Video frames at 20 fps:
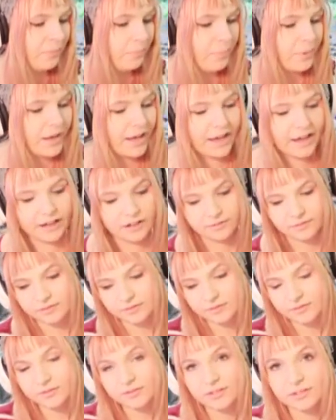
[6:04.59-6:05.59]
But,
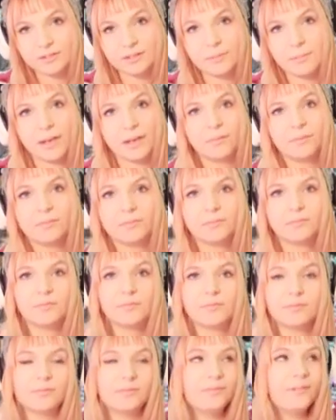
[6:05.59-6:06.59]
I mean,
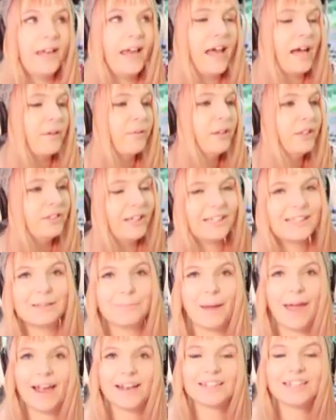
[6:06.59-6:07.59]
yeah, what do you
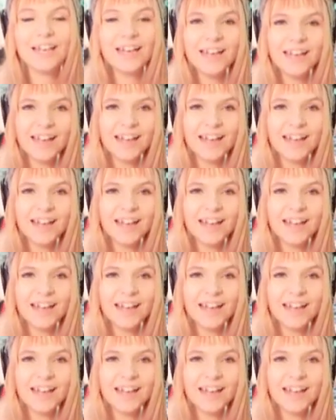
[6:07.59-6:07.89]
expect?